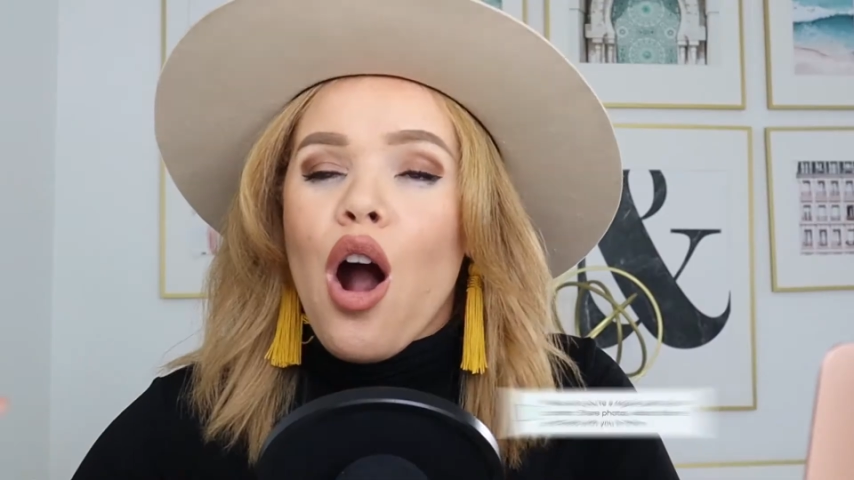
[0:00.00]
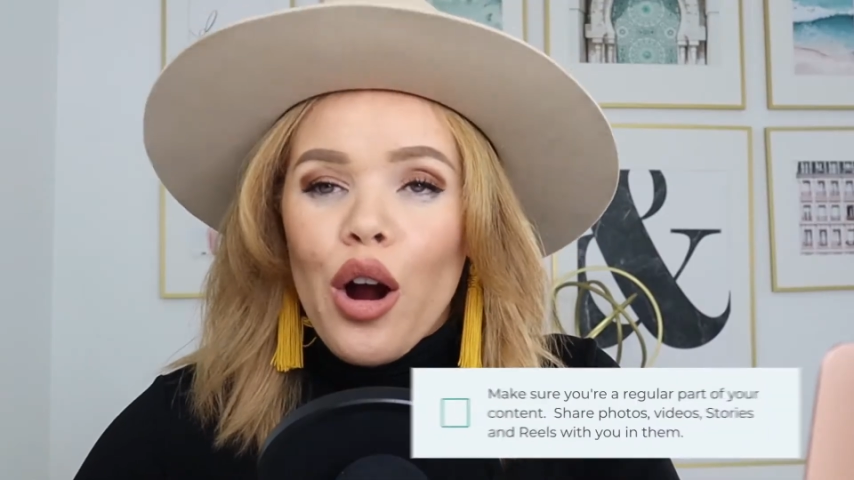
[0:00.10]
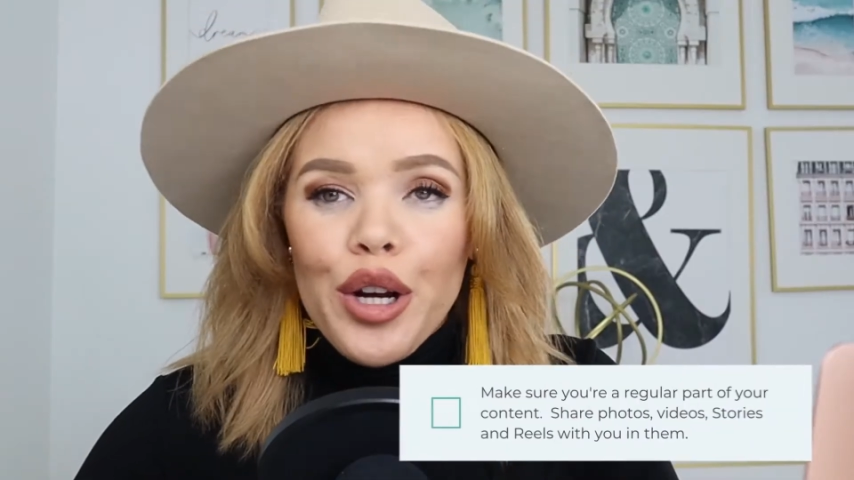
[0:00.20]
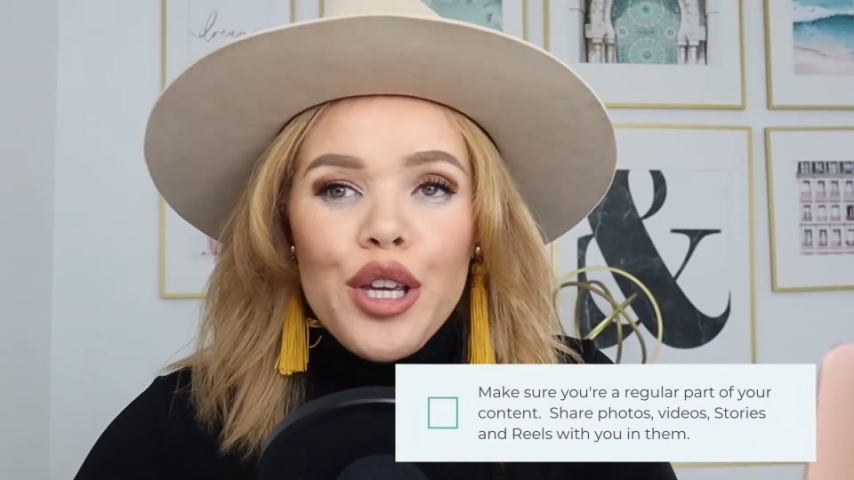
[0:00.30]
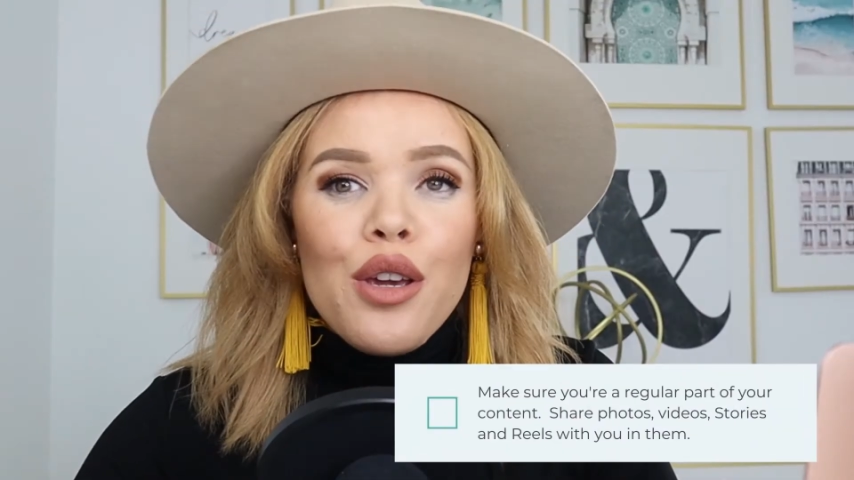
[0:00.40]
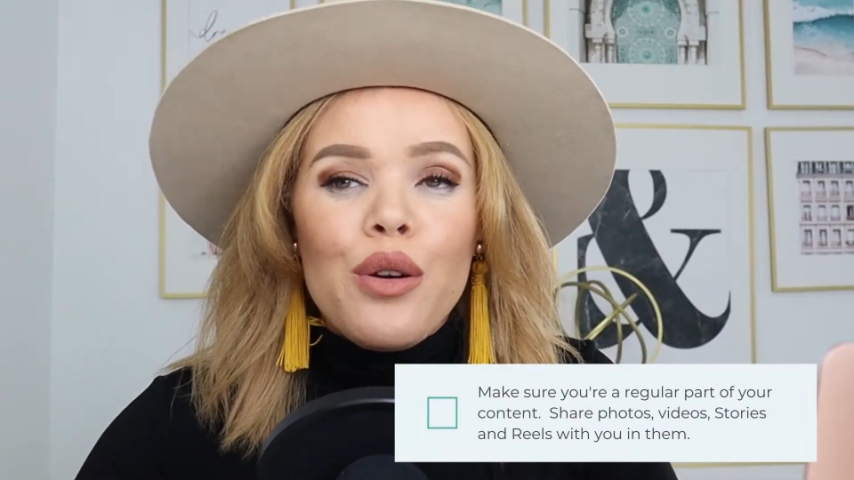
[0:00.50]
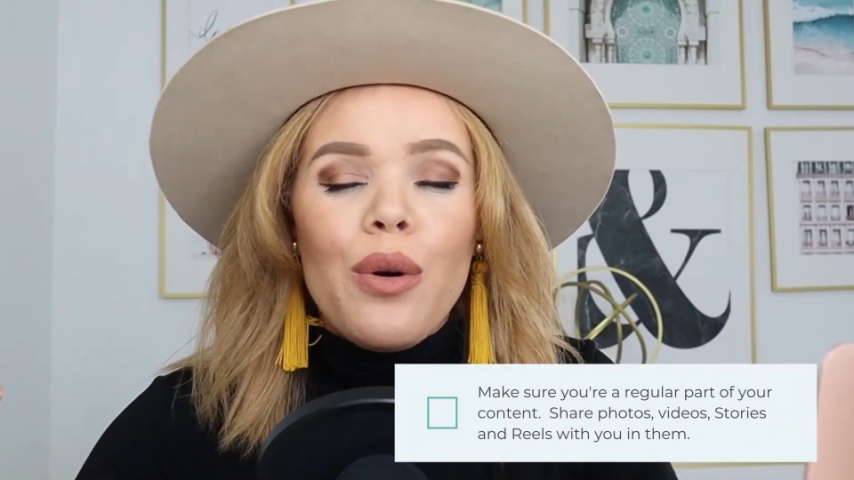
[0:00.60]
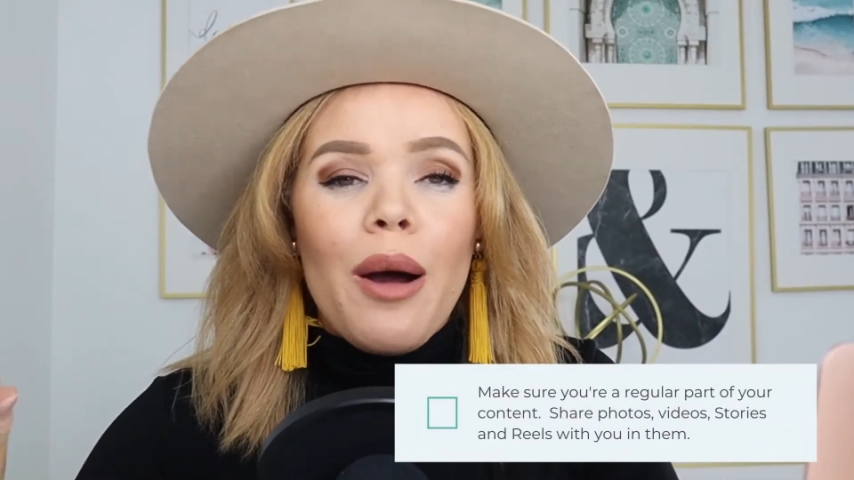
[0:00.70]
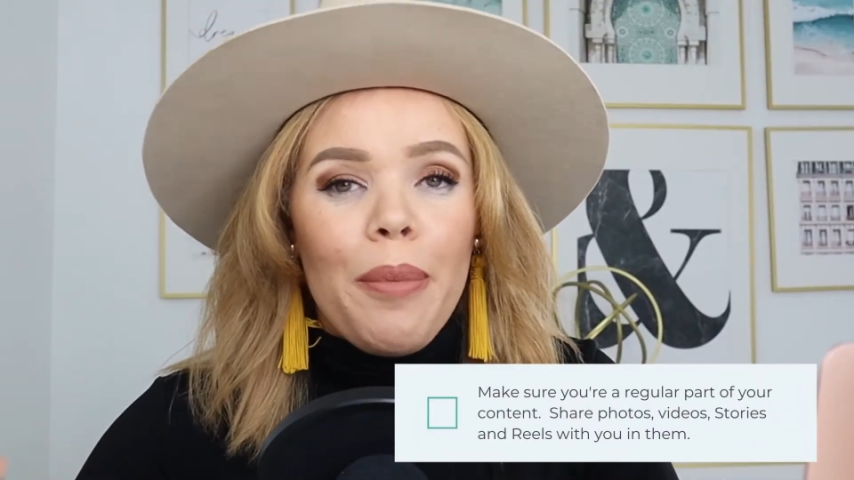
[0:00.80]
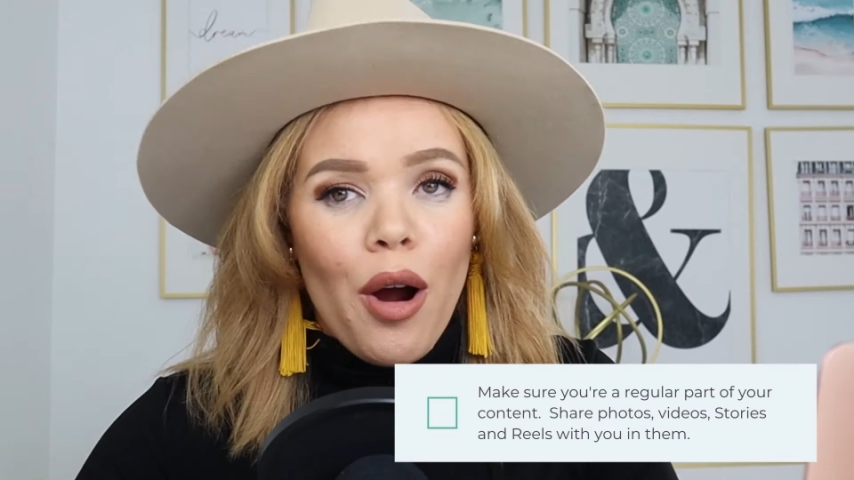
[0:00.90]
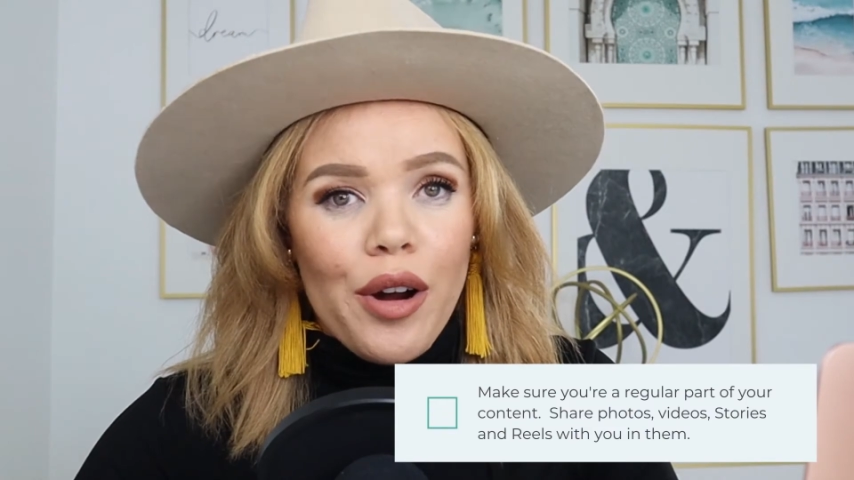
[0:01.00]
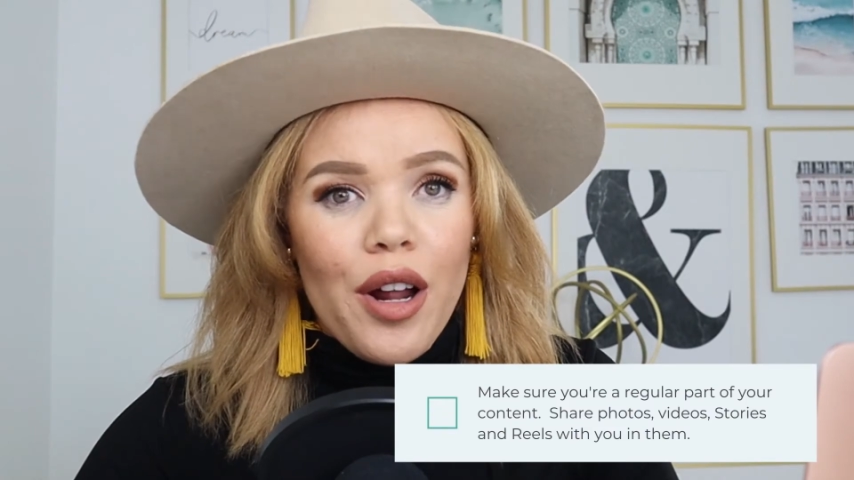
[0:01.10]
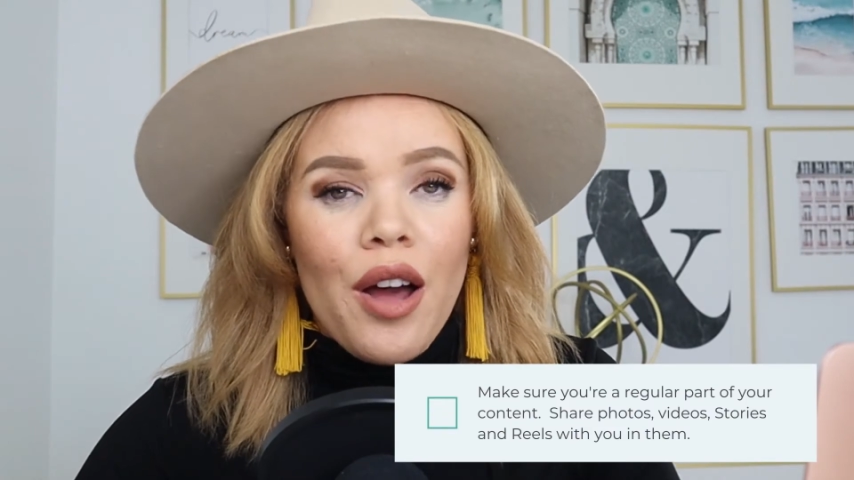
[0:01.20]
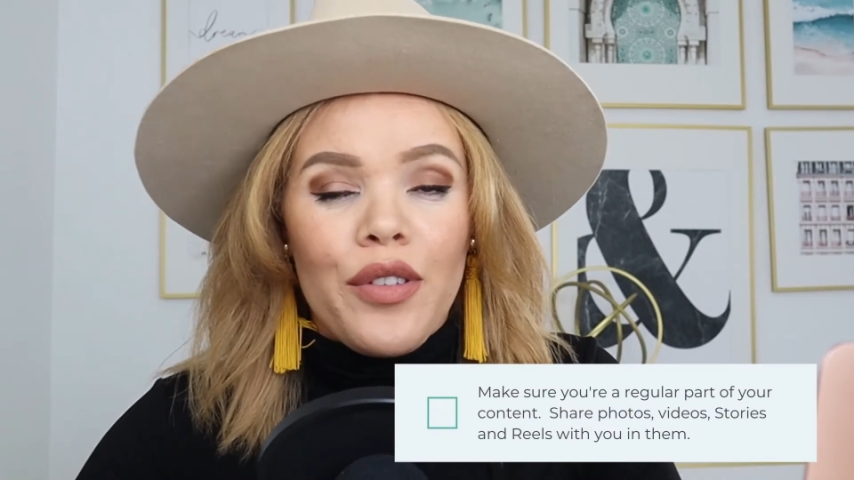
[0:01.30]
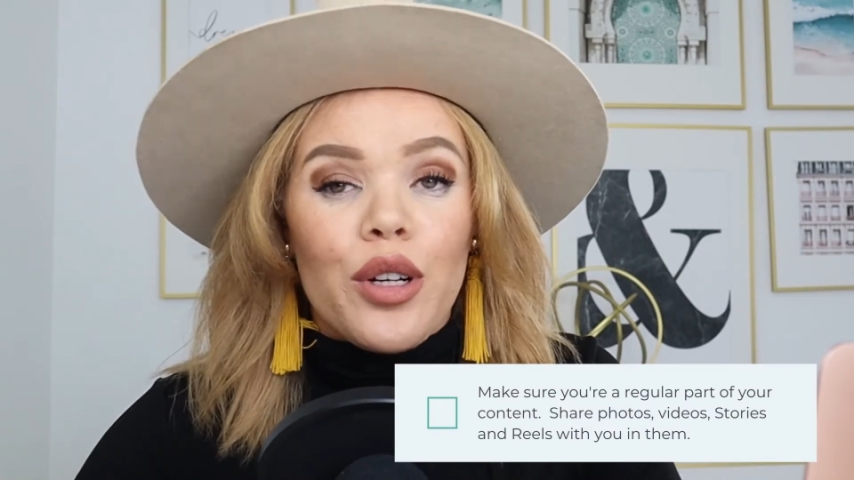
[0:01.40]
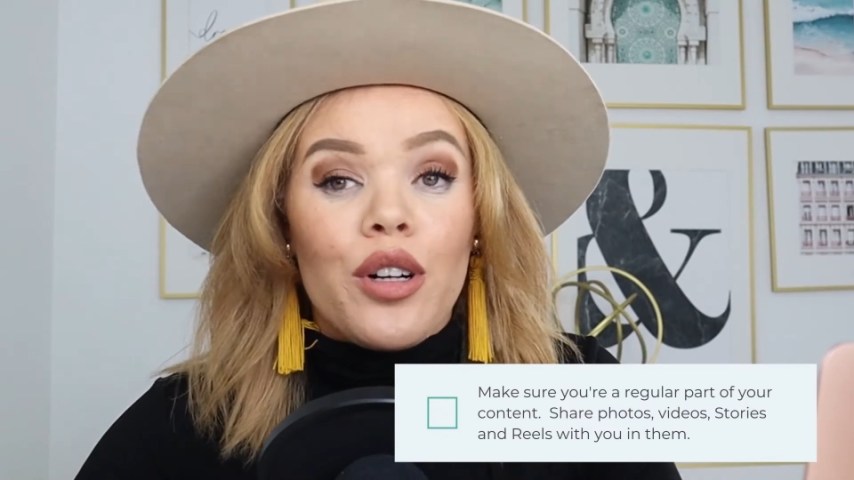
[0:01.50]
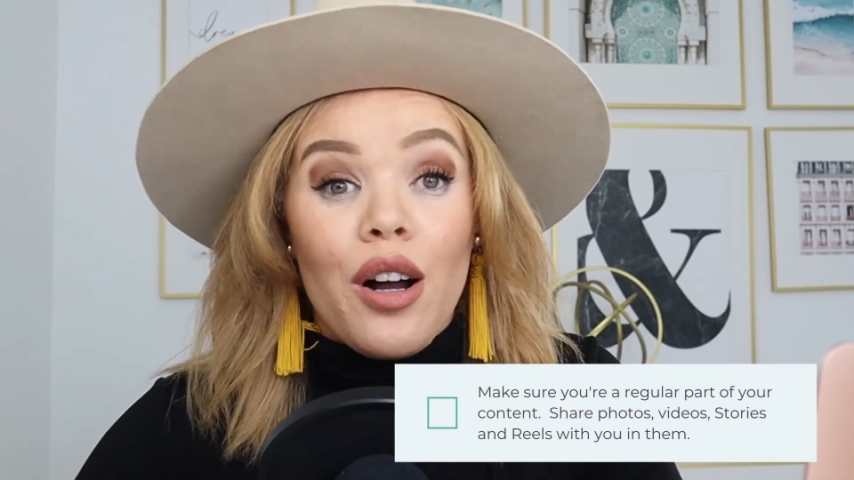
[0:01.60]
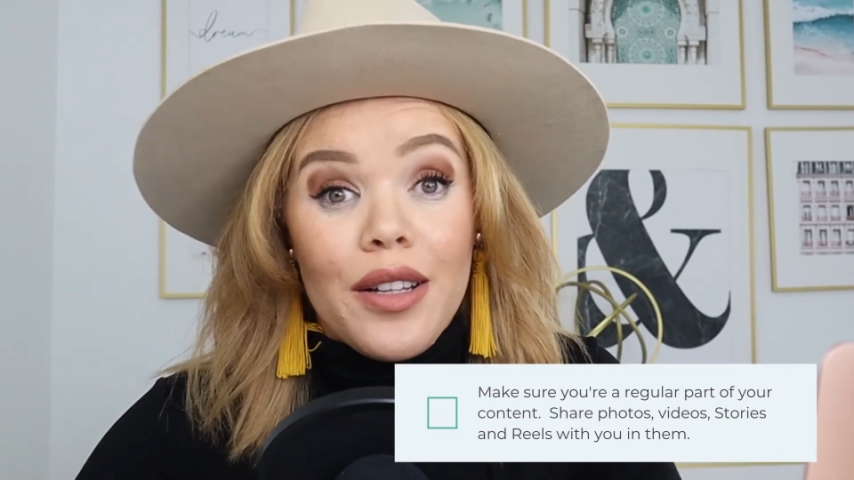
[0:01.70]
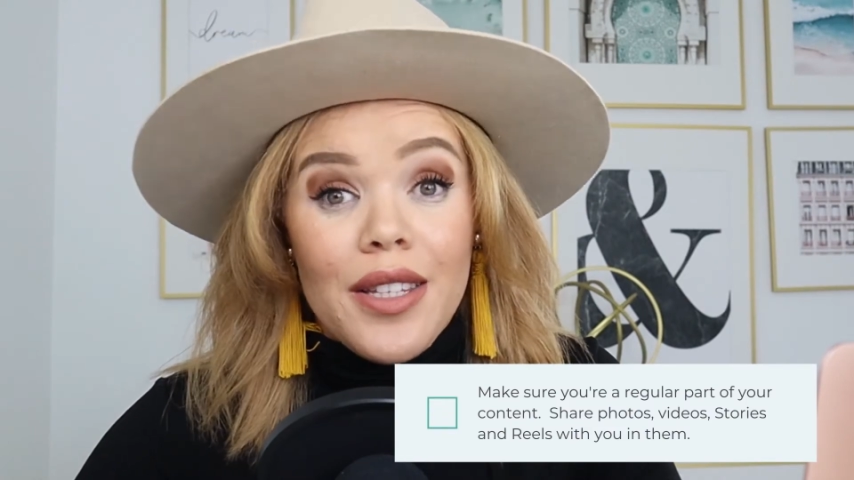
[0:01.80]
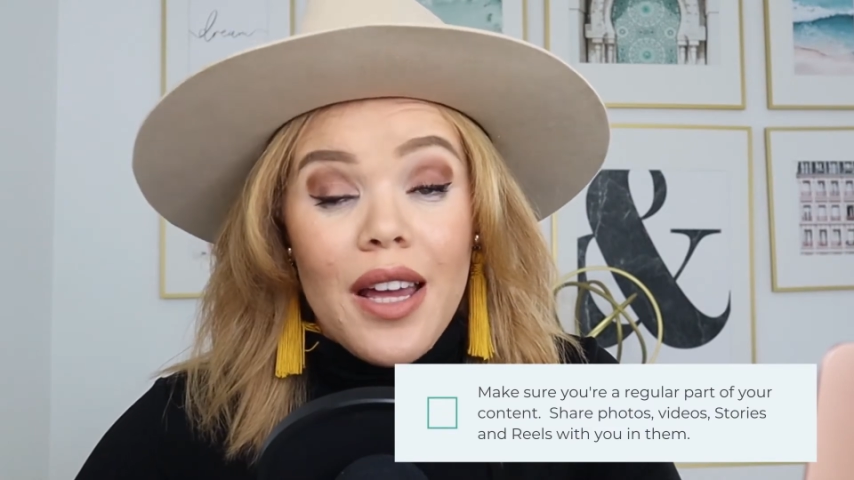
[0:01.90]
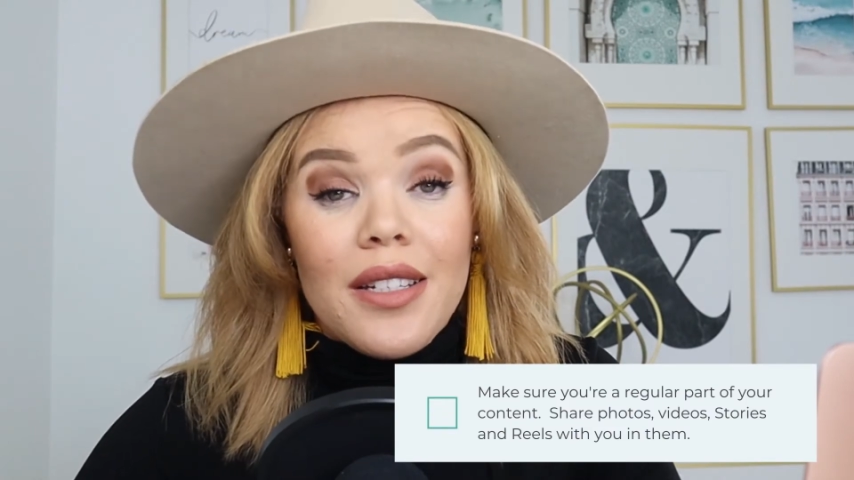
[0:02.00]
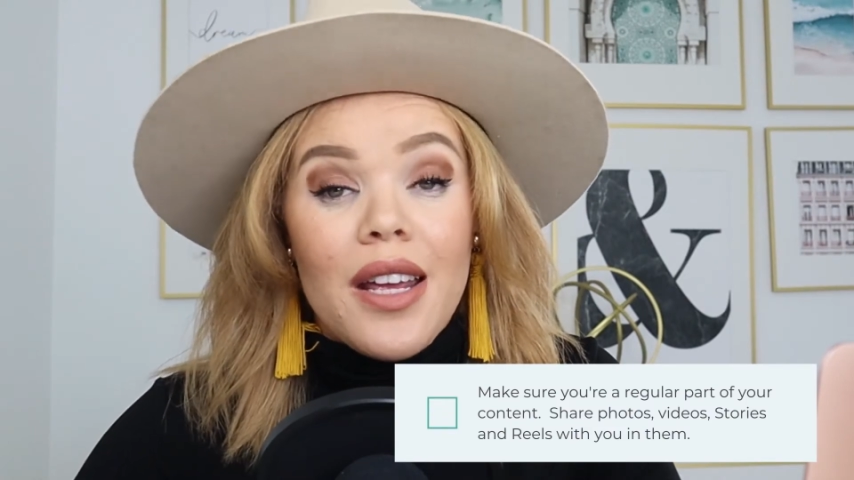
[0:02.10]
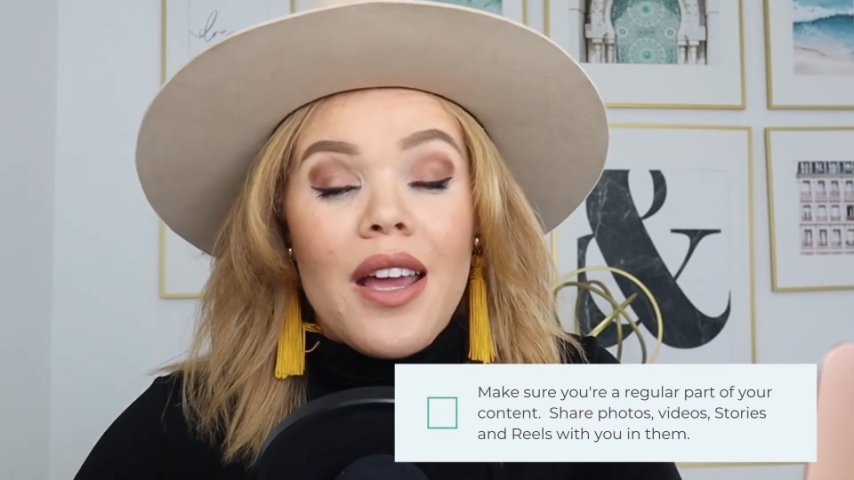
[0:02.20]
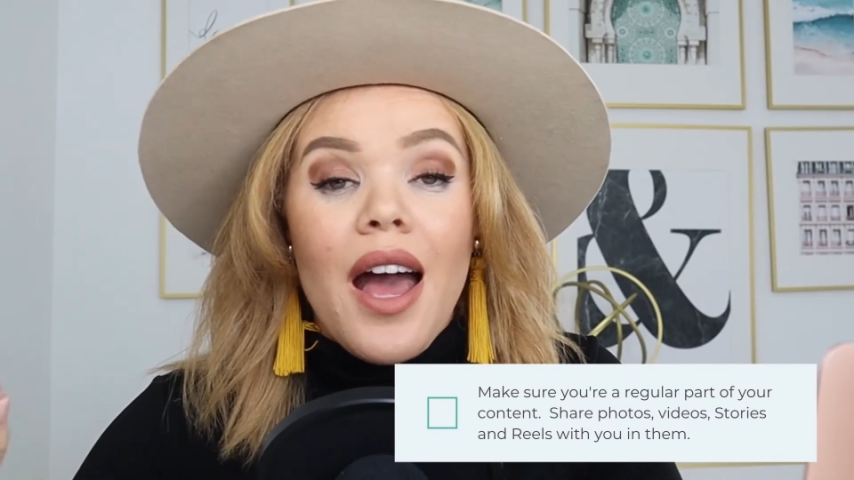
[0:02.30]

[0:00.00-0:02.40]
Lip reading: are you a part of your content?